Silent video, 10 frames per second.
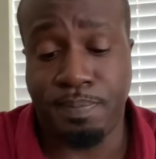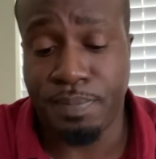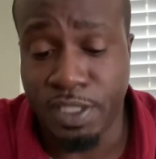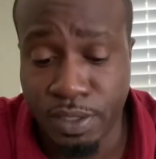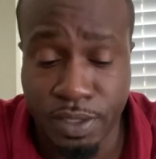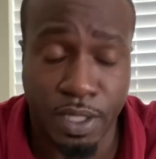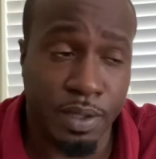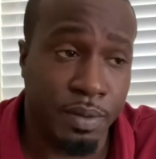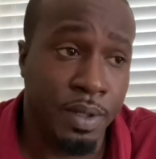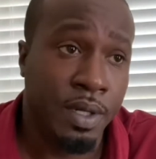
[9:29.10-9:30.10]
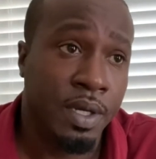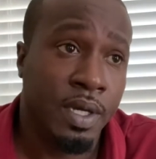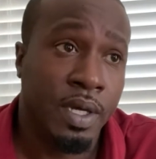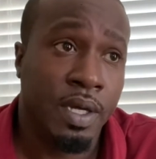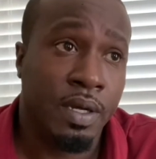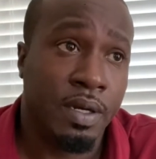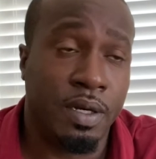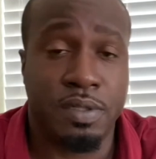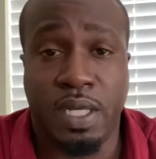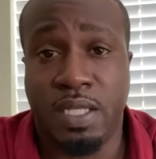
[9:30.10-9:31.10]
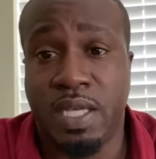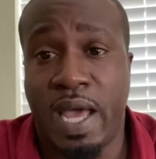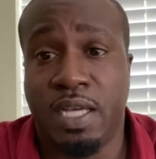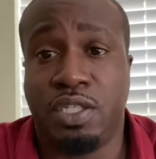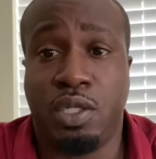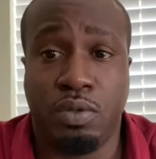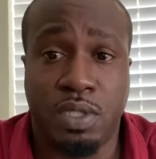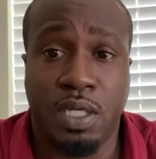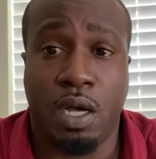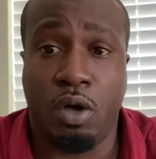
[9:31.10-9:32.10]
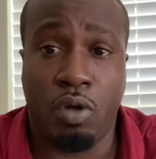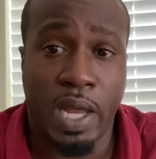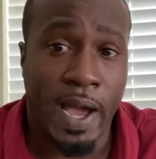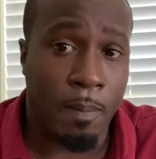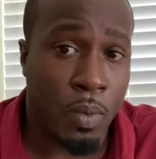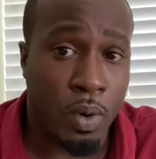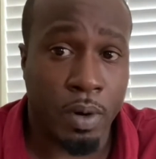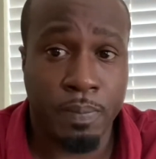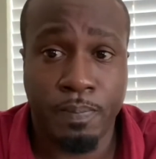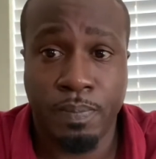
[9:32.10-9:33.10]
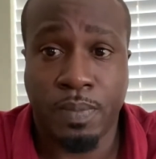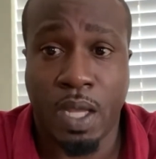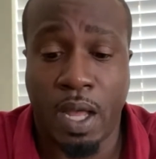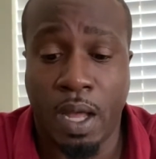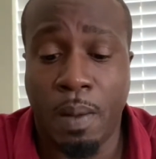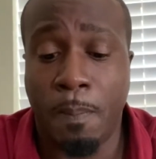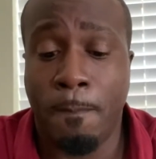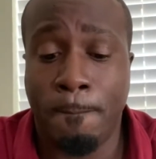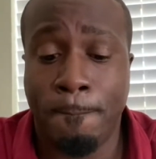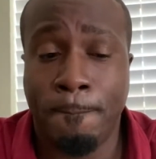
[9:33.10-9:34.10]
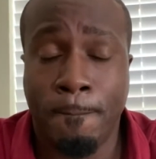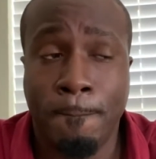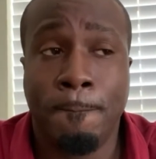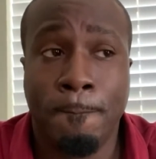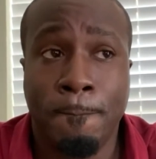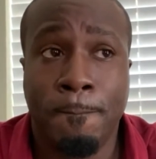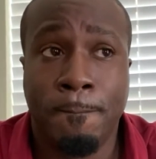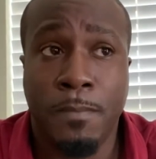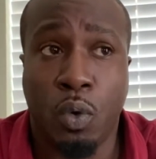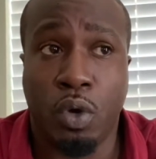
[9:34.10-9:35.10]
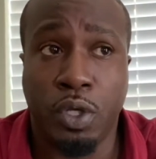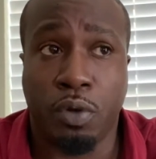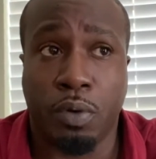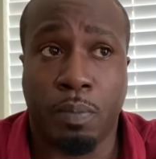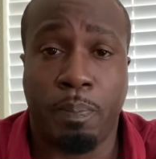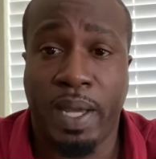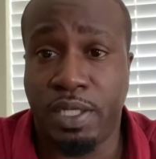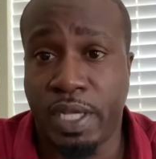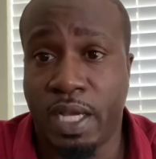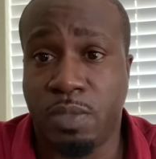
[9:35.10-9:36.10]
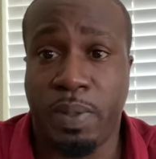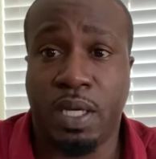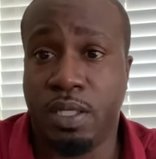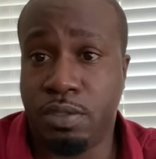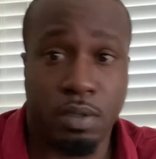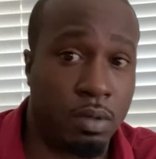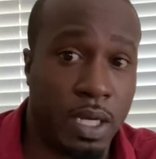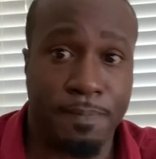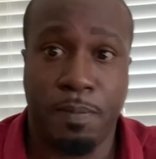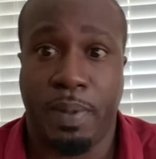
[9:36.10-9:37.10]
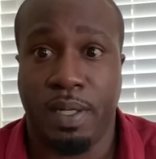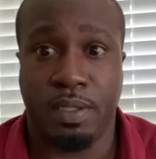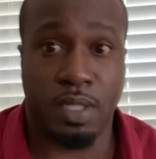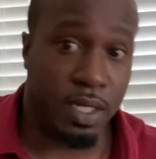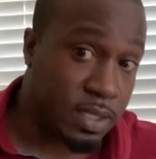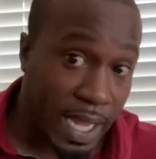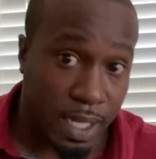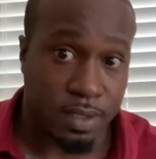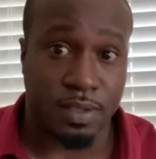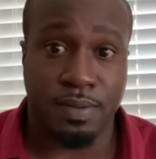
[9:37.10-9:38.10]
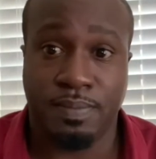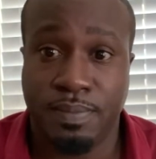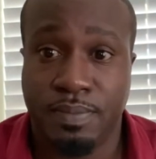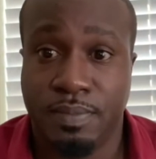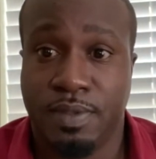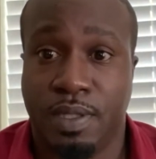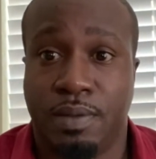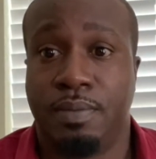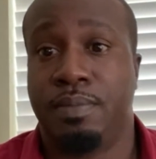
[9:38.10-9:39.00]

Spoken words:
so no state tax. You do see a whole lot more on your paychecks because you don't have to pay the state tax. So